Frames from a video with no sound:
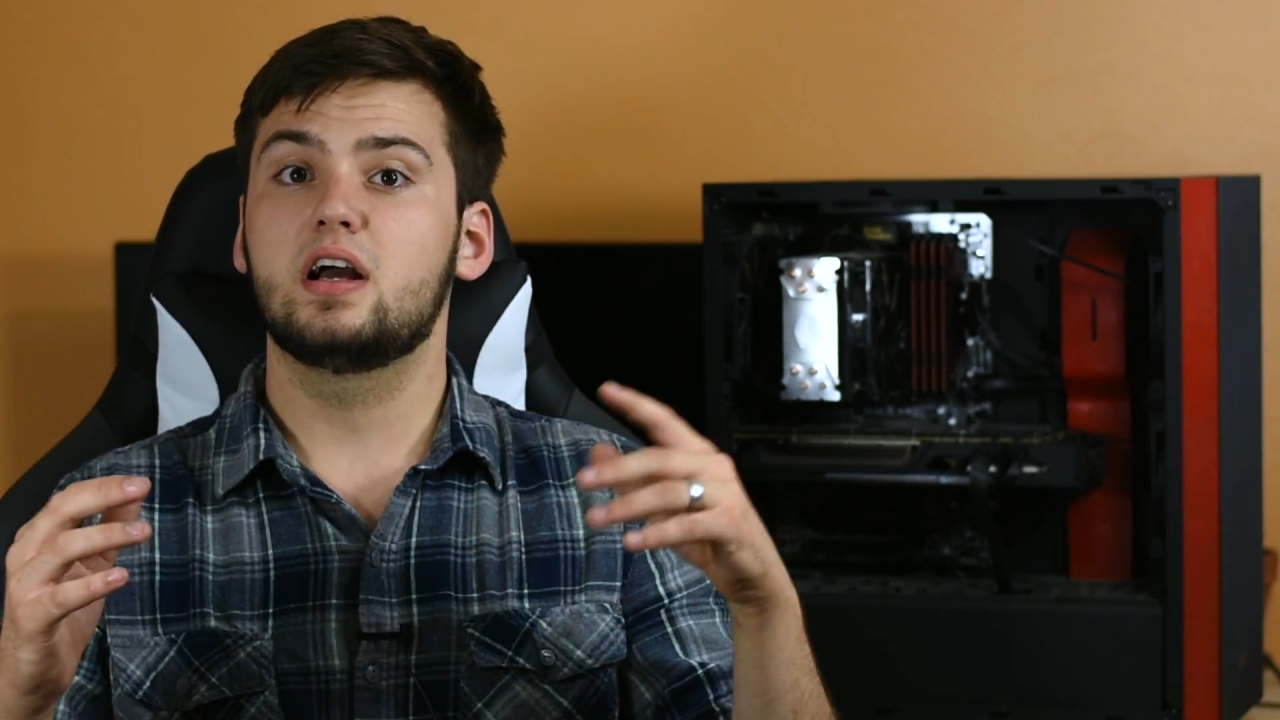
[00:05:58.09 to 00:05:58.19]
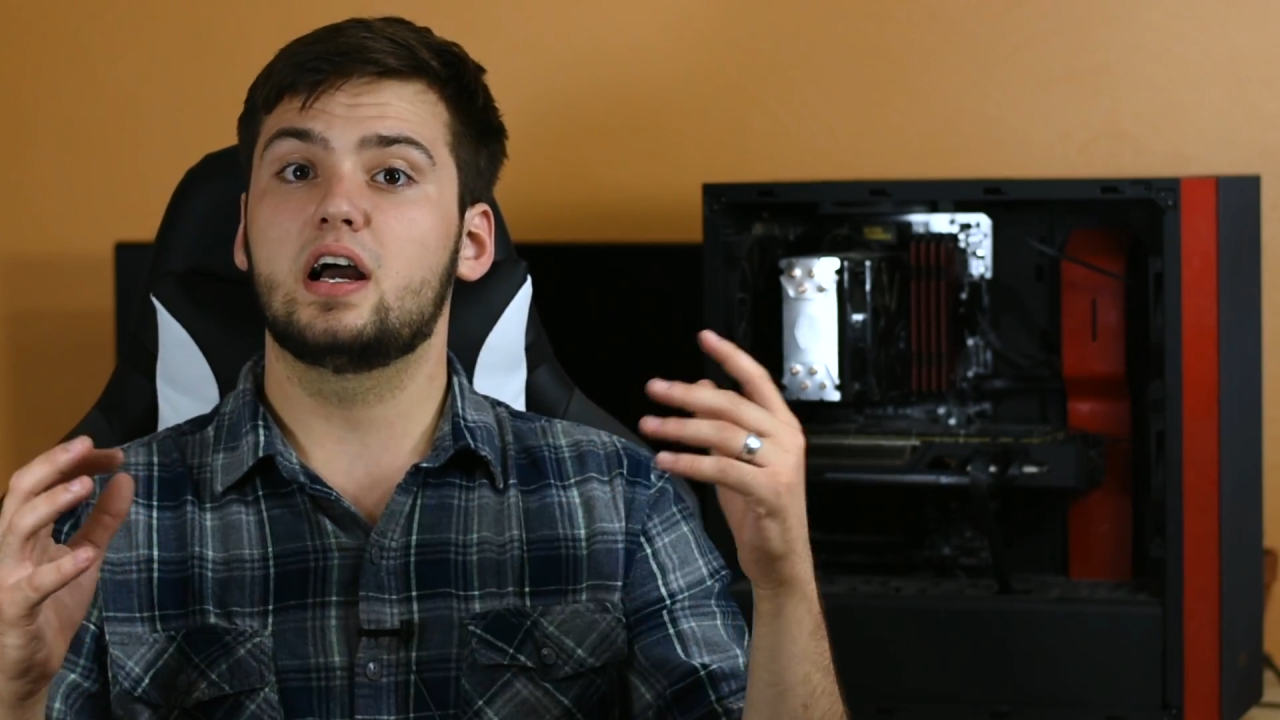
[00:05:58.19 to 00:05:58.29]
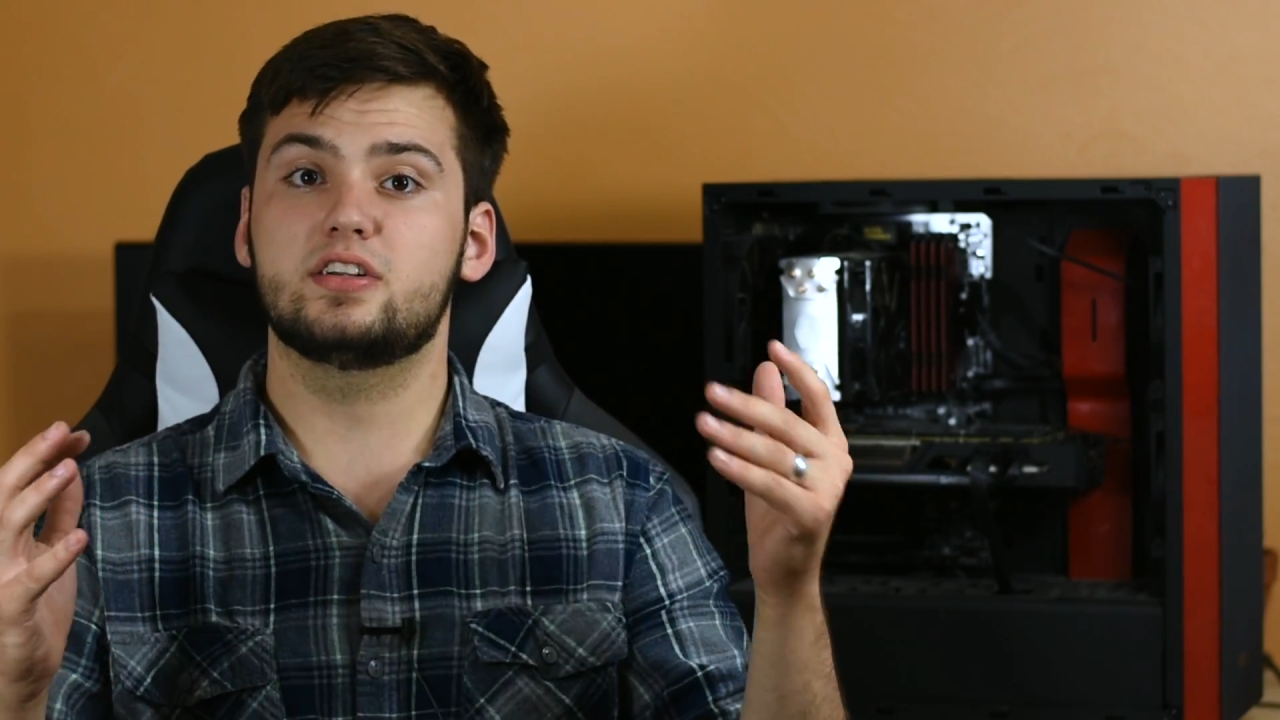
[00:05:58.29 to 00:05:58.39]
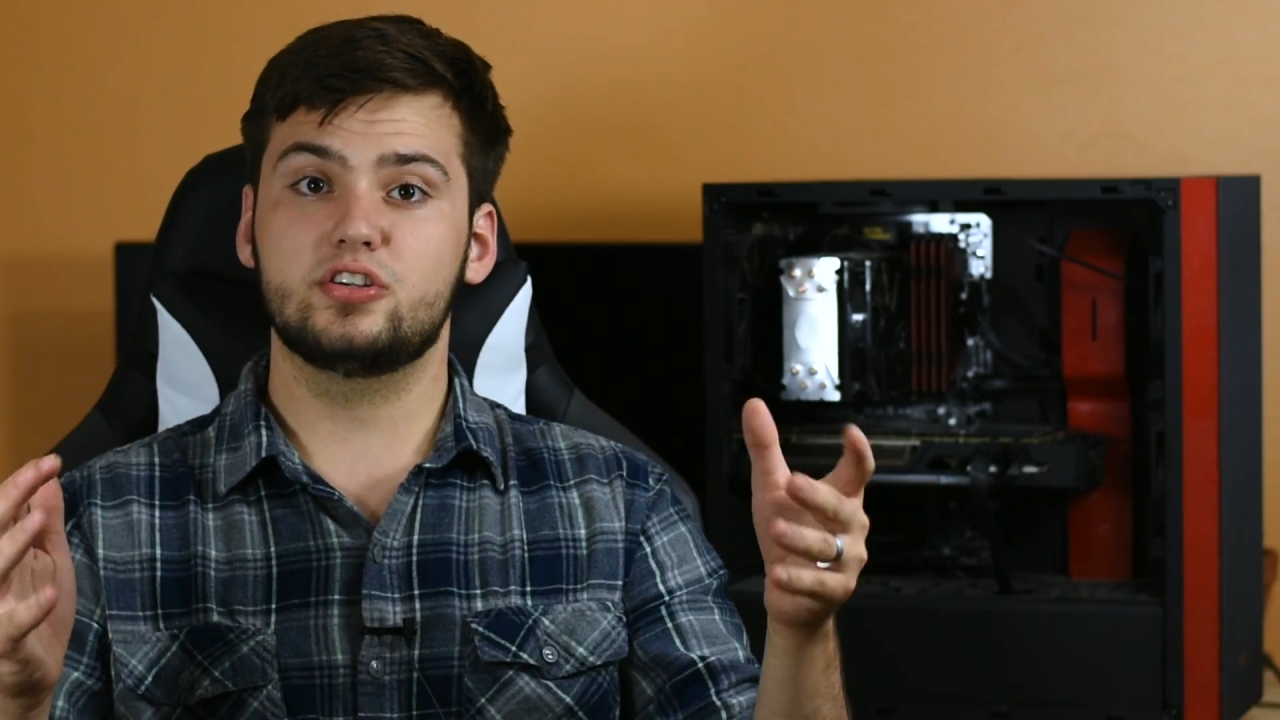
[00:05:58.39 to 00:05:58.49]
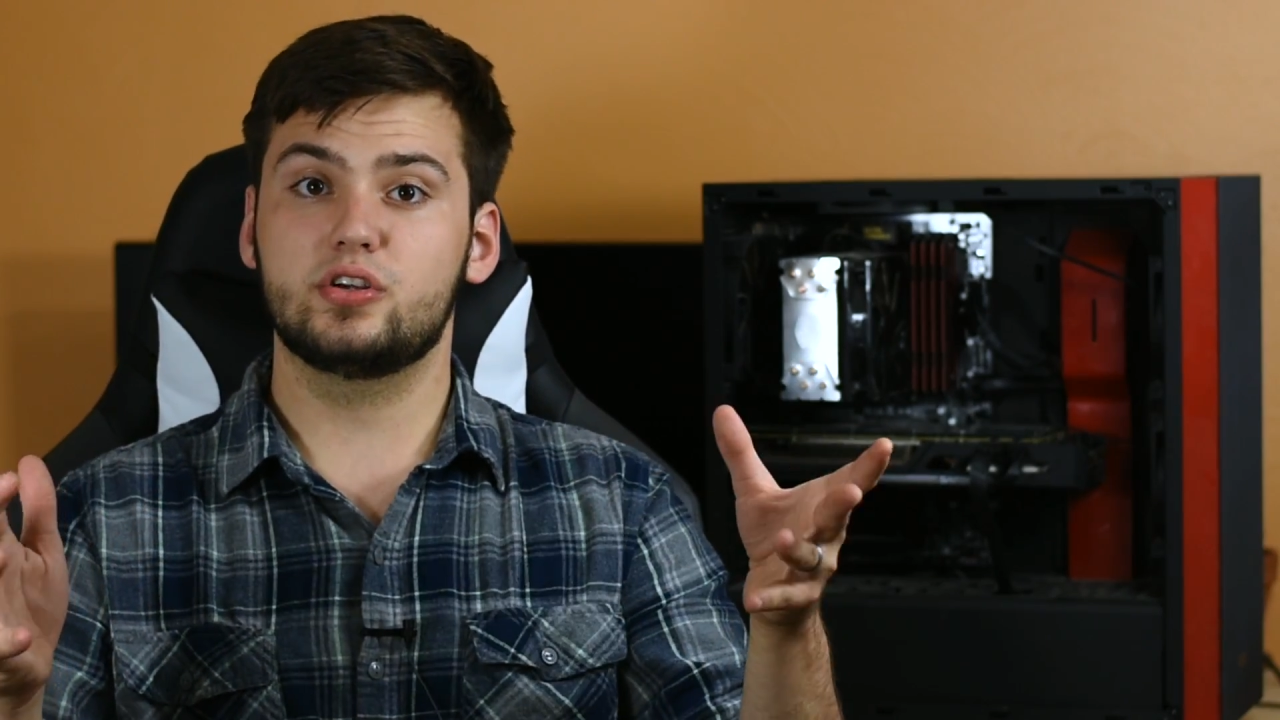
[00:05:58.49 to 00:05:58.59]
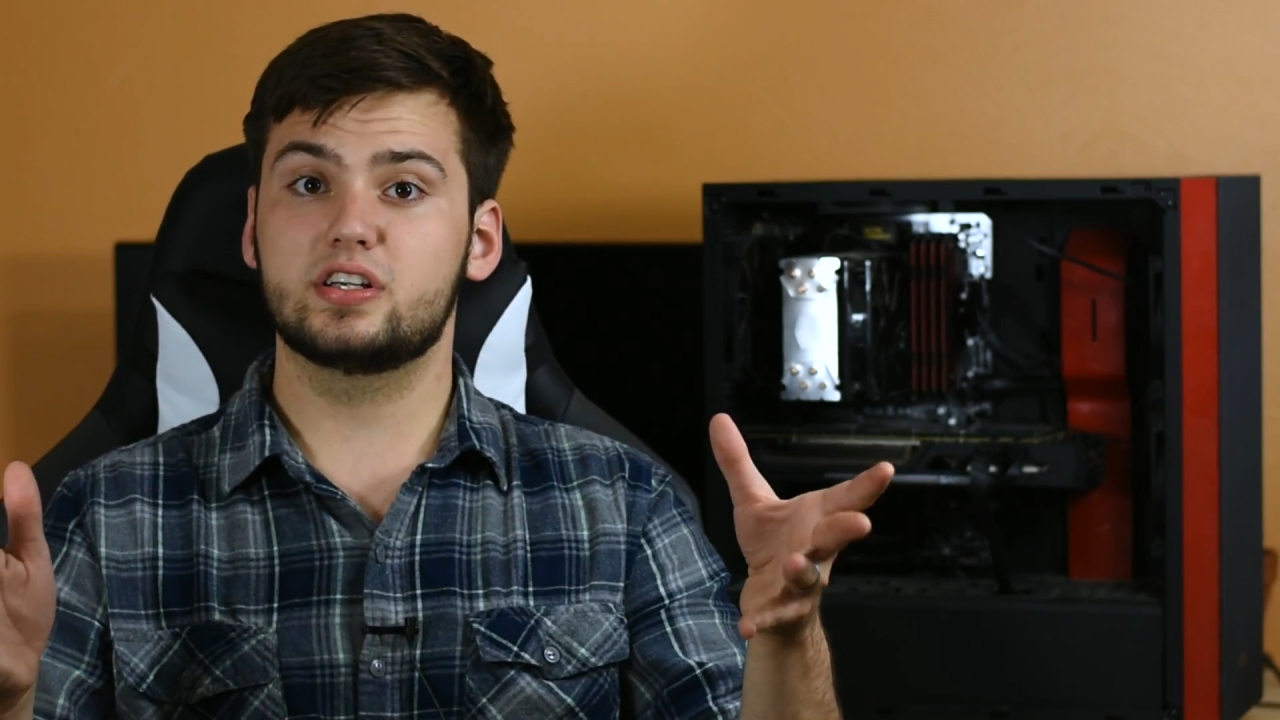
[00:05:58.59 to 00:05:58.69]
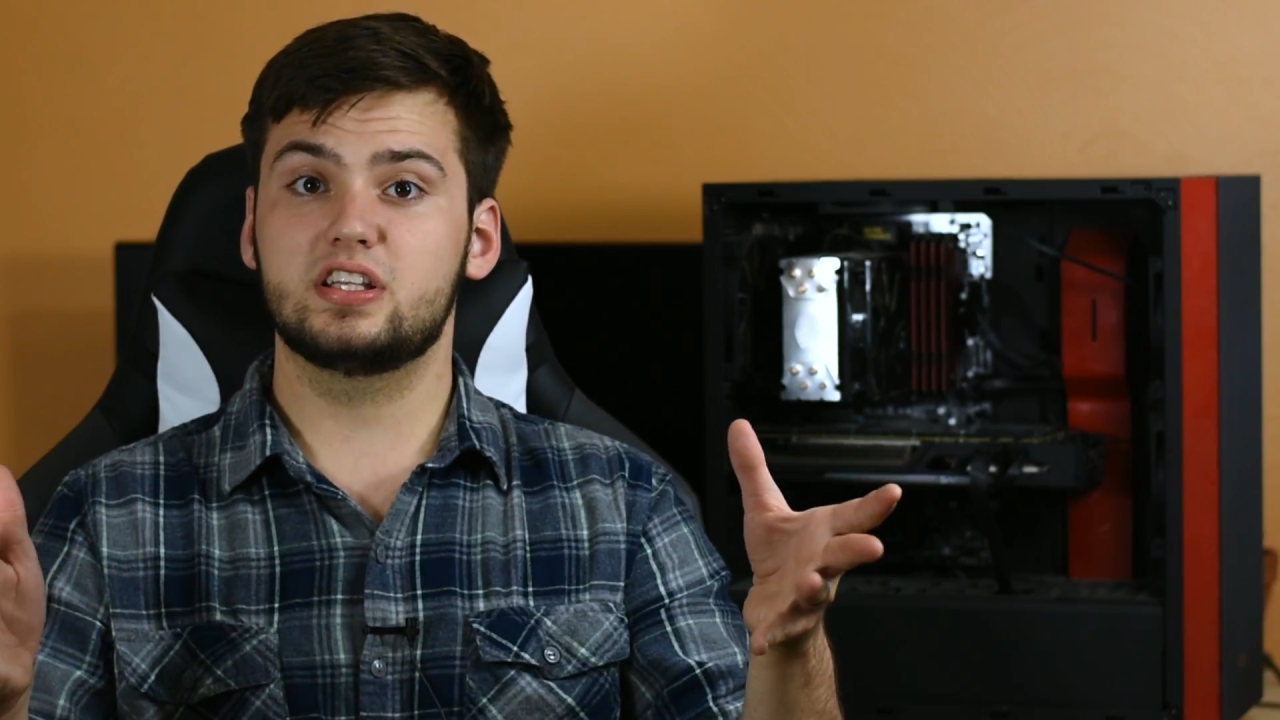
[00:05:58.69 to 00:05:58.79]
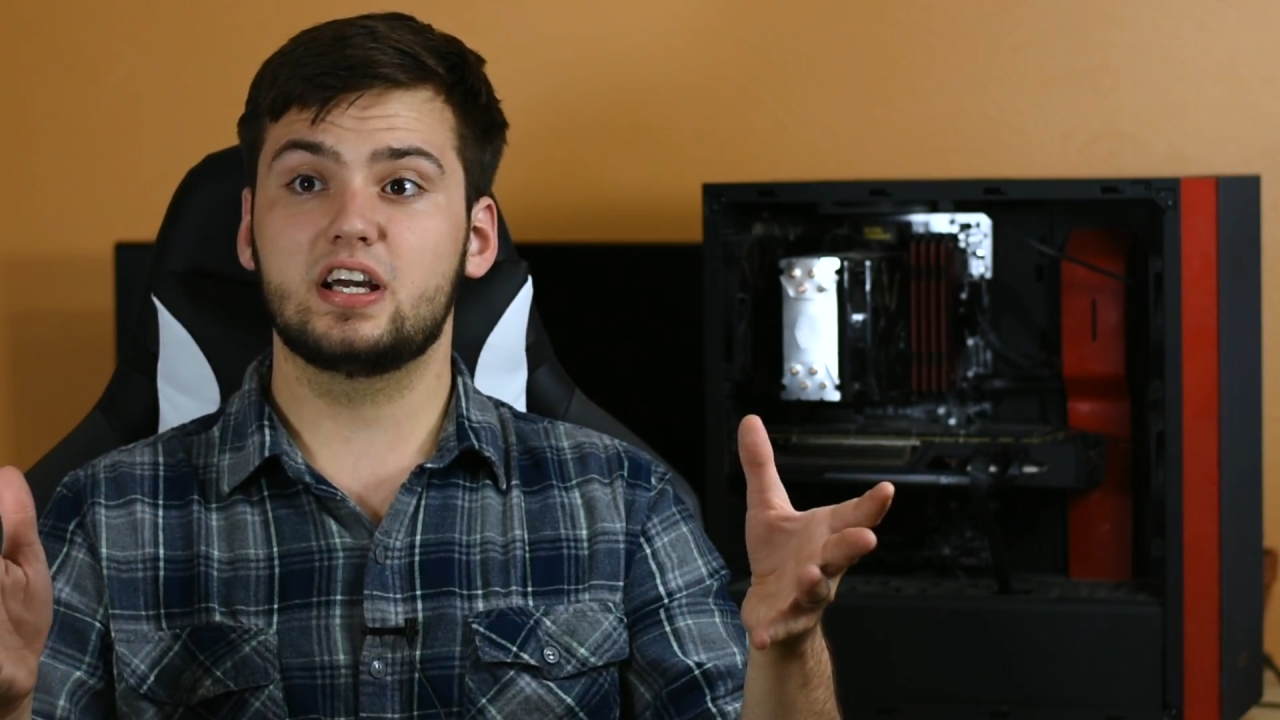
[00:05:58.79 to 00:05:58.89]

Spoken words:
until you get to